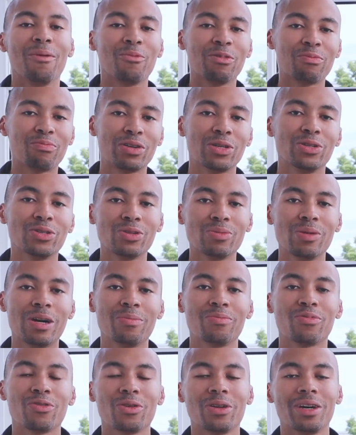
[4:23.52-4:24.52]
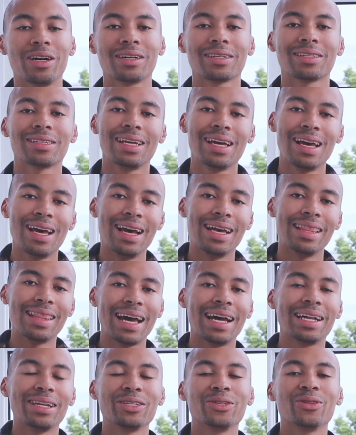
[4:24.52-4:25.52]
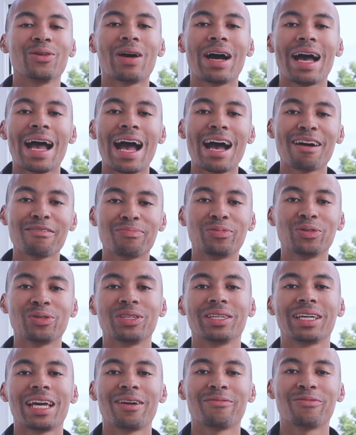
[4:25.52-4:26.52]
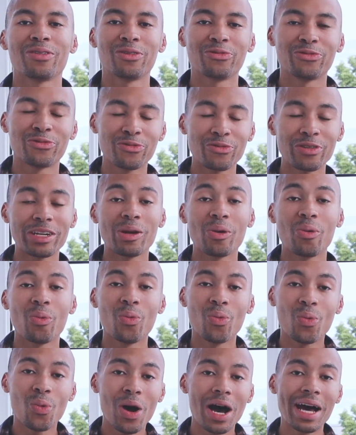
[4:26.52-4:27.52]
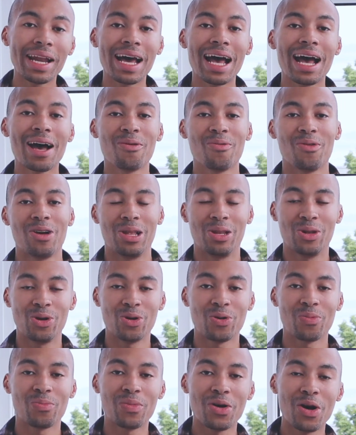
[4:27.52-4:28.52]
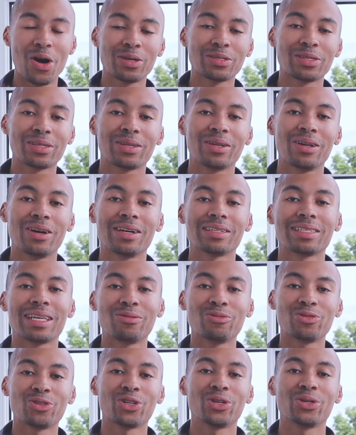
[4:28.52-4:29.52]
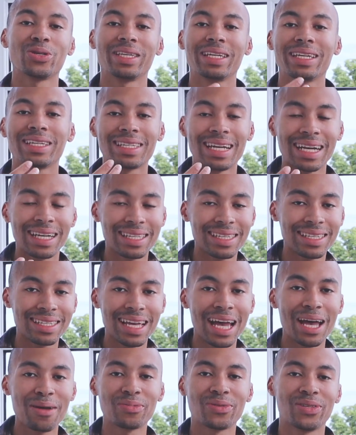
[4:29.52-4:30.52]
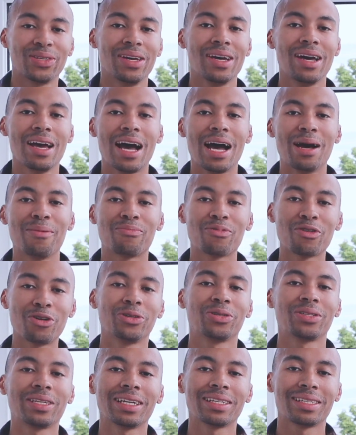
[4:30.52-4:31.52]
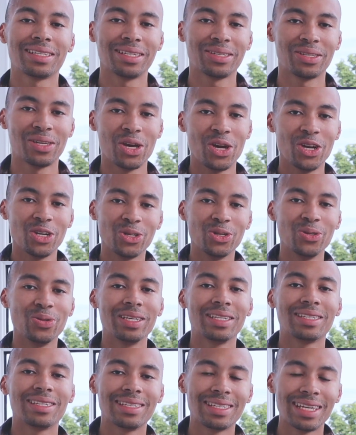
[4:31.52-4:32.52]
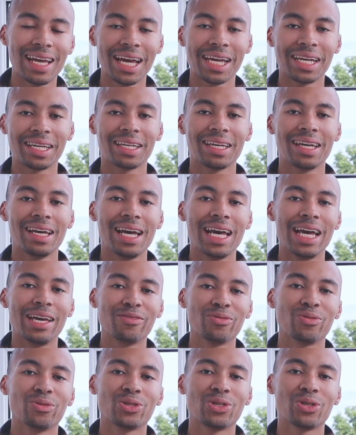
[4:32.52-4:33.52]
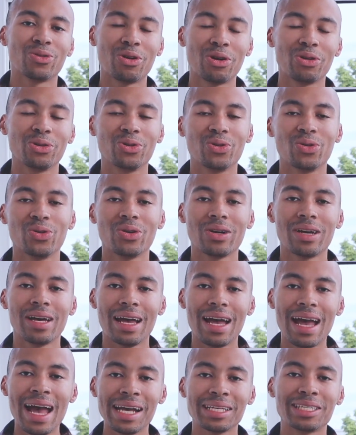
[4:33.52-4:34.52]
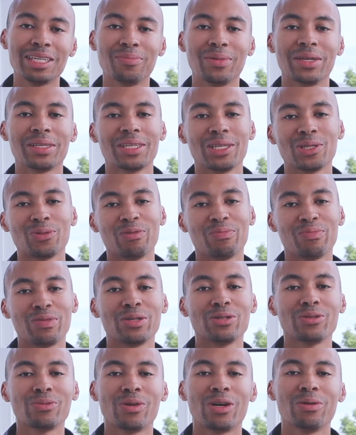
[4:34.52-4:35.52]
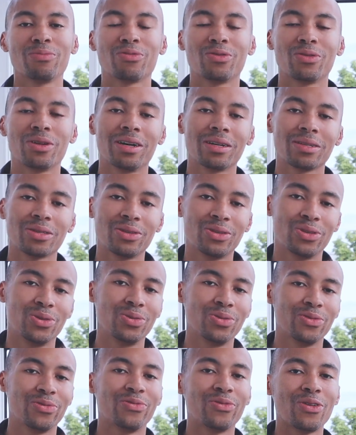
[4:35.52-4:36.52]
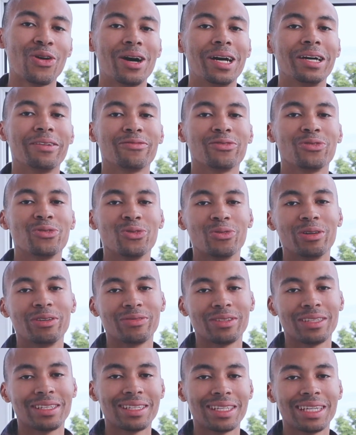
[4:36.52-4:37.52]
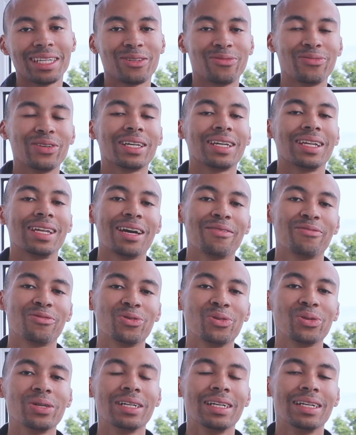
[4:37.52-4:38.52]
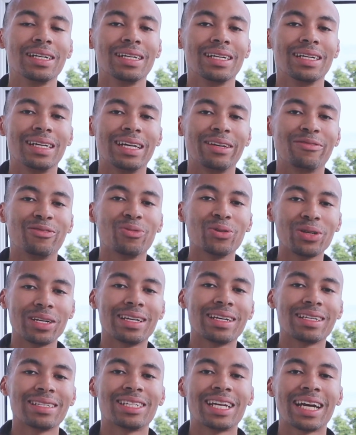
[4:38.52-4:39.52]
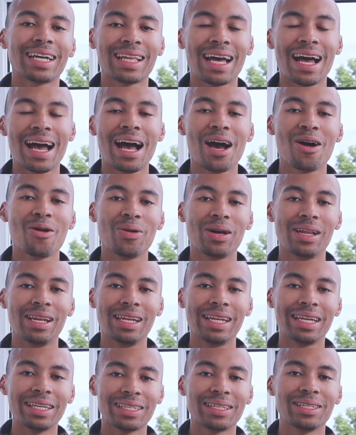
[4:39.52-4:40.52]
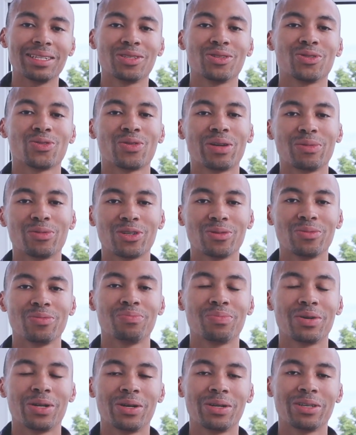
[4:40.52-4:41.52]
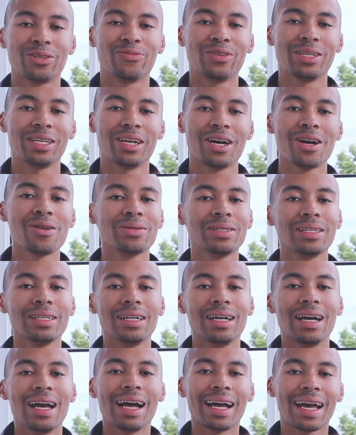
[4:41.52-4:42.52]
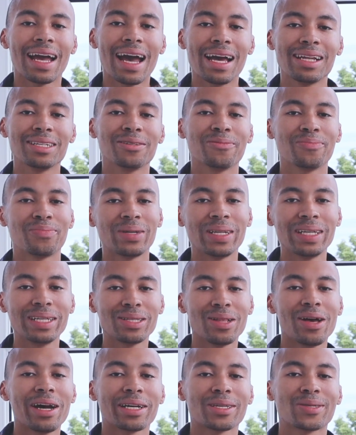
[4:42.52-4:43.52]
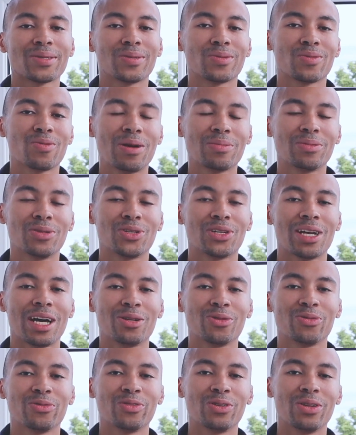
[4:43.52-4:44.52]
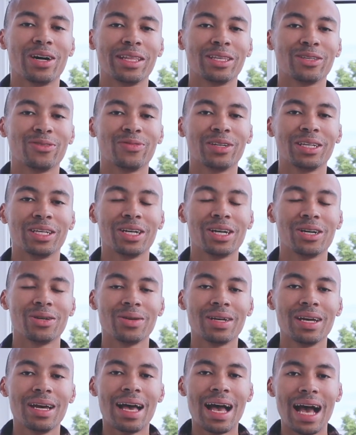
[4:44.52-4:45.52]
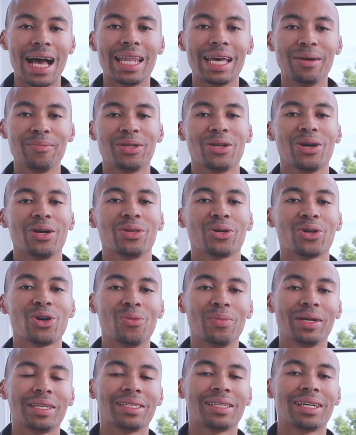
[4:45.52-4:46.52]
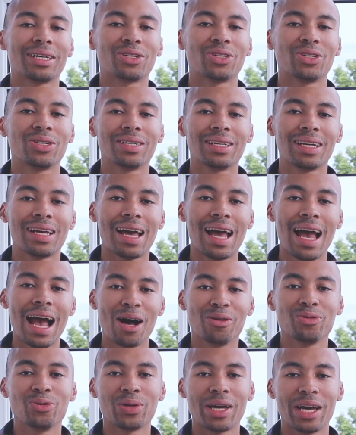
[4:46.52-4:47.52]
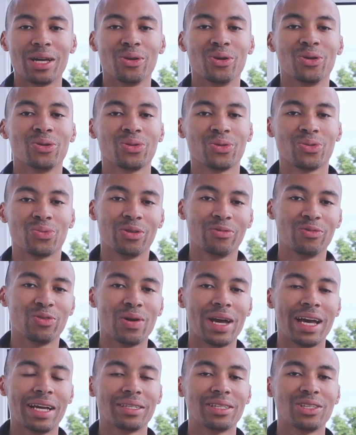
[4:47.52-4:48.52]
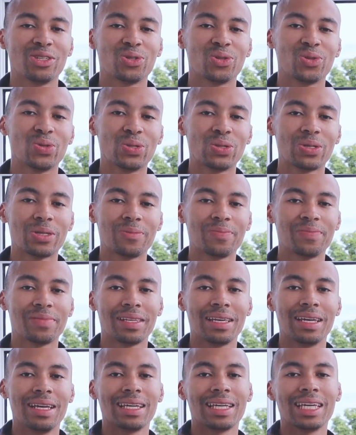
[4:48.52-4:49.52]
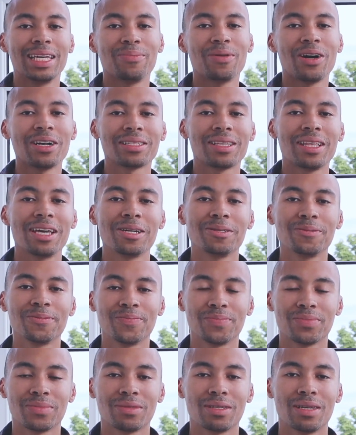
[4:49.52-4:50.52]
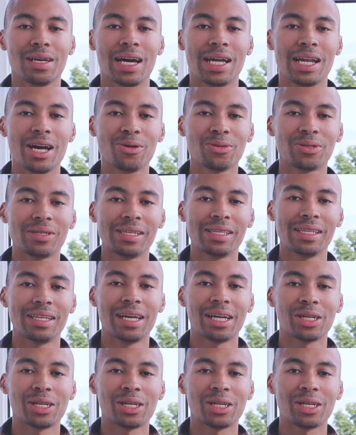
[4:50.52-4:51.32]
with print-on-demand products, then I have put together a free 1-hour long masterclass that will show you the exact steps and processes you need to take if you want to grow your Etsy business with print-on-demand products to the 5 or even 6-figure level. If you want to check that out, links in the description below this video. Again, please like and subscribe to the channel if you like this video, and let me know in the comments section how you're getting on with your Etsy stores. Keep hustling, and I'll see you in the